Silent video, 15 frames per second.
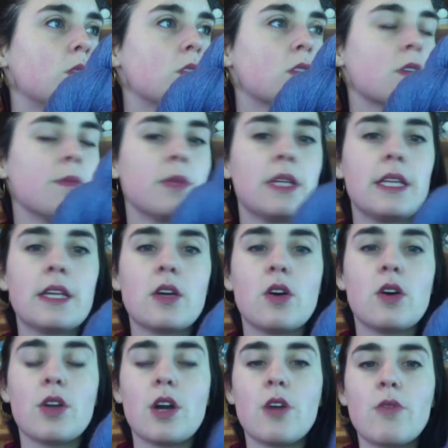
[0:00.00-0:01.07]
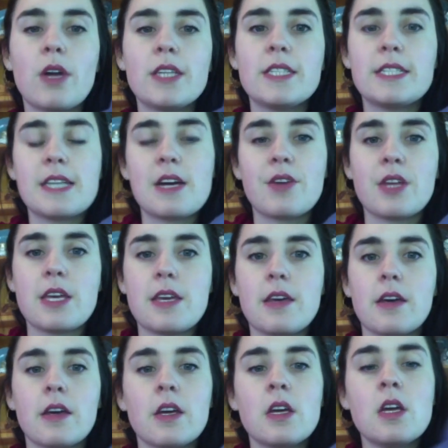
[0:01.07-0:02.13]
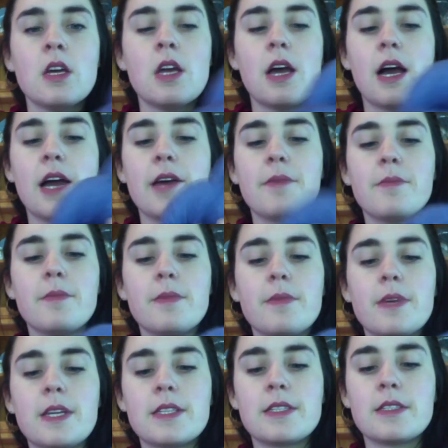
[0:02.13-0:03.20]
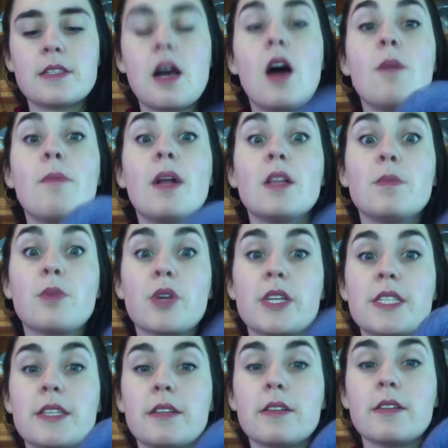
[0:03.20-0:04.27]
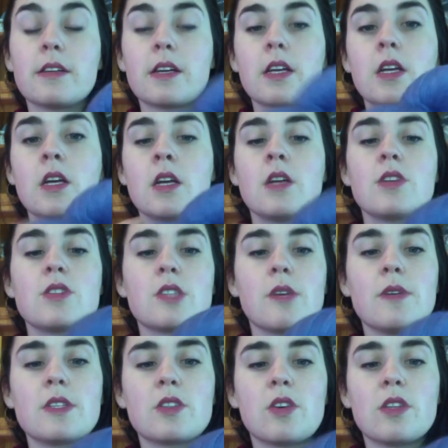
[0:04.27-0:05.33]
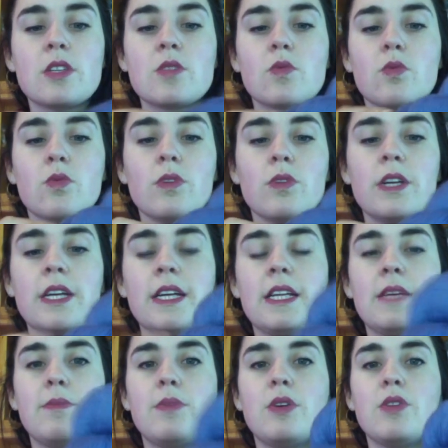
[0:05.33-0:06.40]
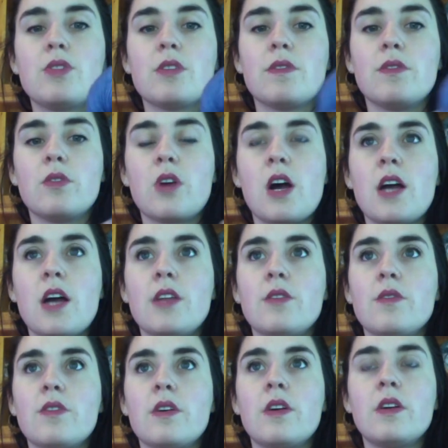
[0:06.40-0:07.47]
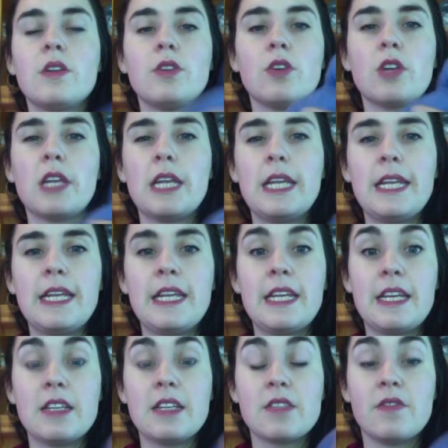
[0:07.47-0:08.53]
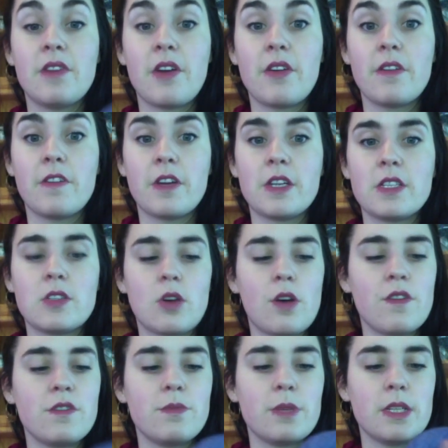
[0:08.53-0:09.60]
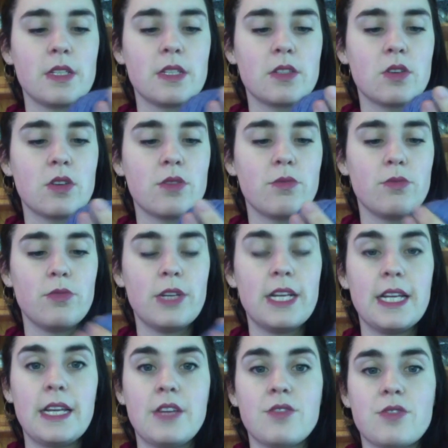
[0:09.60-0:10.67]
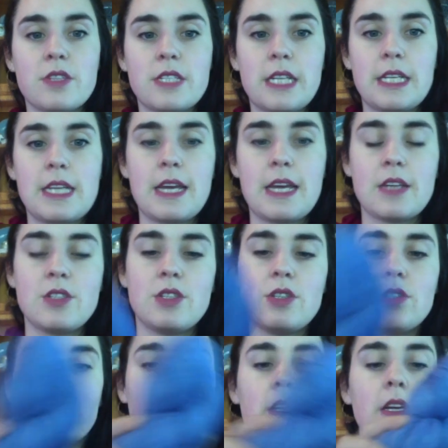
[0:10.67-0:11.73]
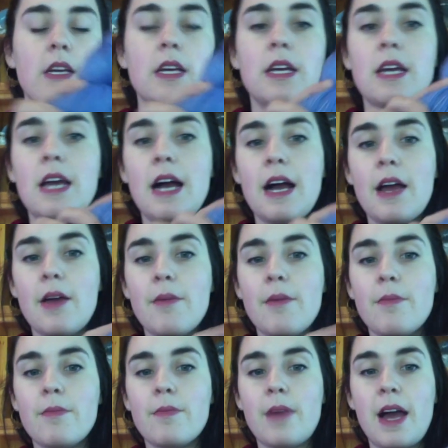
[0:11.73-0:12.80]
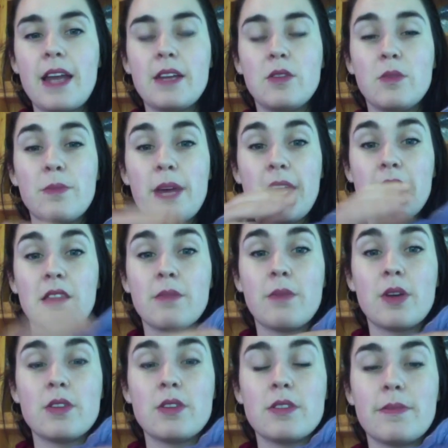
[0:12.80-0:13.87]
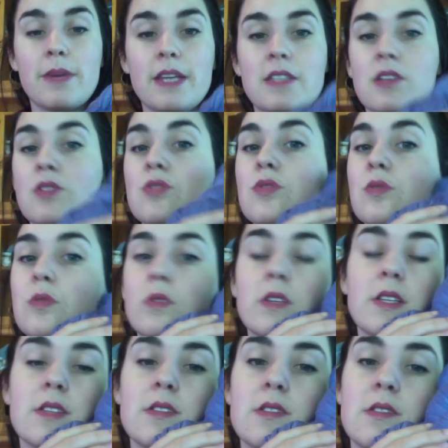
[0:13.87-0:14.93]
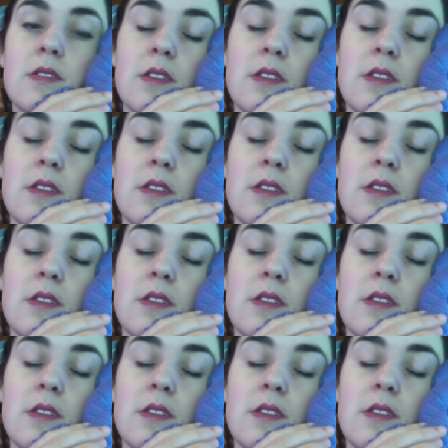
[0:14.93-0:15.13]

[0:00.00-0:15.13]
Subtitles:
it's completely gone. I'll write it down here. It's mulberry silk. So it's got this really beautiful kind of, not linen-y, it's very, very soft, but it's got a really interesting texture to it. And it will make the most amazing shawl. It's